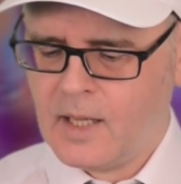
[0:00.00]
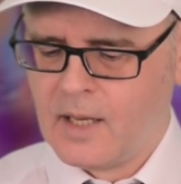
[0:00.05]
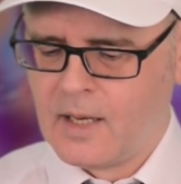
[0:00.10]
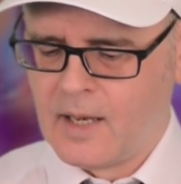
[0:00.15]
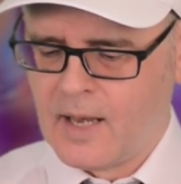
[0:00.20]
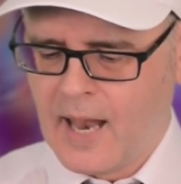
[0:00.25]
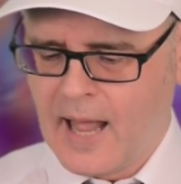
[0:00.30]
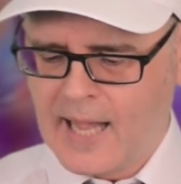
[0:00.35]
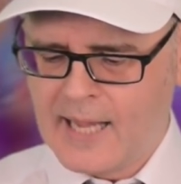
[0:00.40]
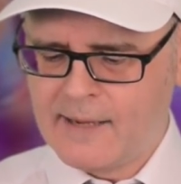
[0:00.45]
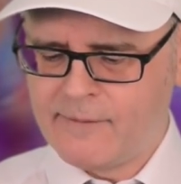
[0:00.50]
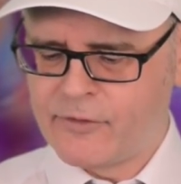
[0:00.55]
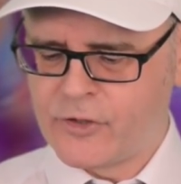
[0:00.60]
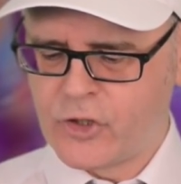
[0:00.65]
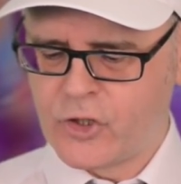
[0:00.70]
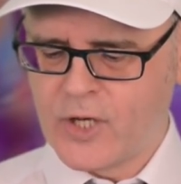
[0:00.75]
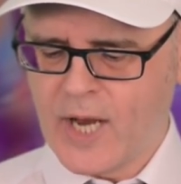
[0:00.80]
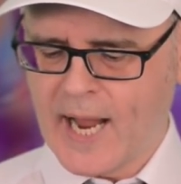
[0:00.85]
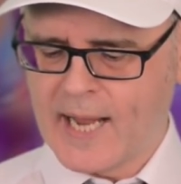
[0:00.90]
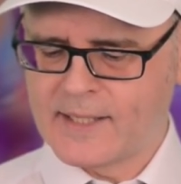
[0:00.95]
Live
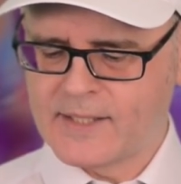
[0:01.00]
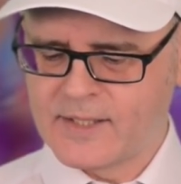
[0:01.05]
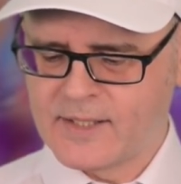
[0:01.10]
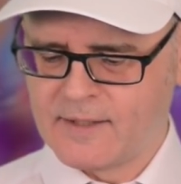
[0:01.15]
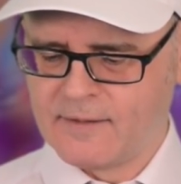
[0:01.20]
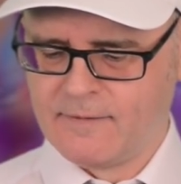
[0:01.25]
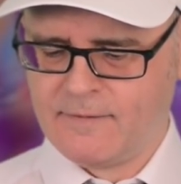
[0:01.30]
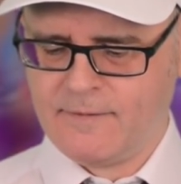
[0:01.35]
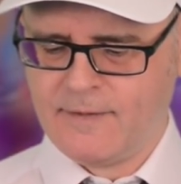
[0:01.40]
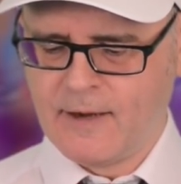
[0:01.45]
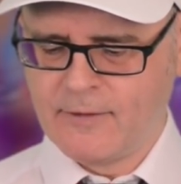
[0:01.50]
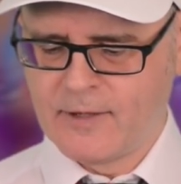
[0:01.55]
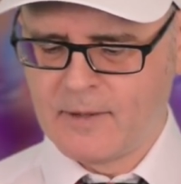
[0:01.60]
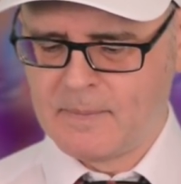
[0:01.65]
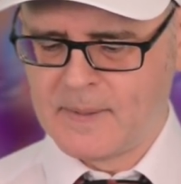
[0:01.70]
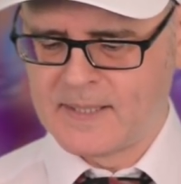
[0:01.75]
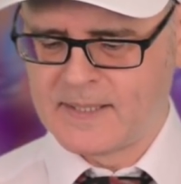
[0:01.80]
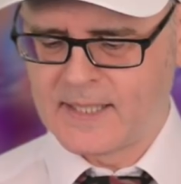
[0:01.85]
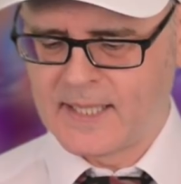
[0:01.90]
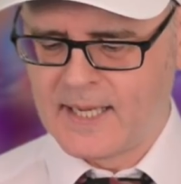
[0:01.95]
chat, very
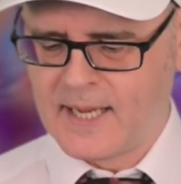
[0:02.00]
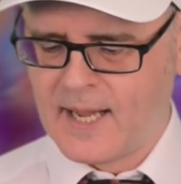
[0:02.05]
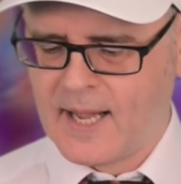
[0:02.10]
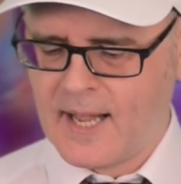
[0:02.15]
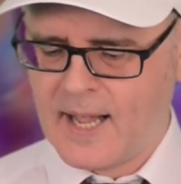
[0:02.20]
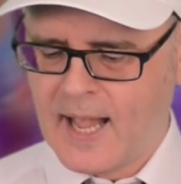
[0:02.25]
busy.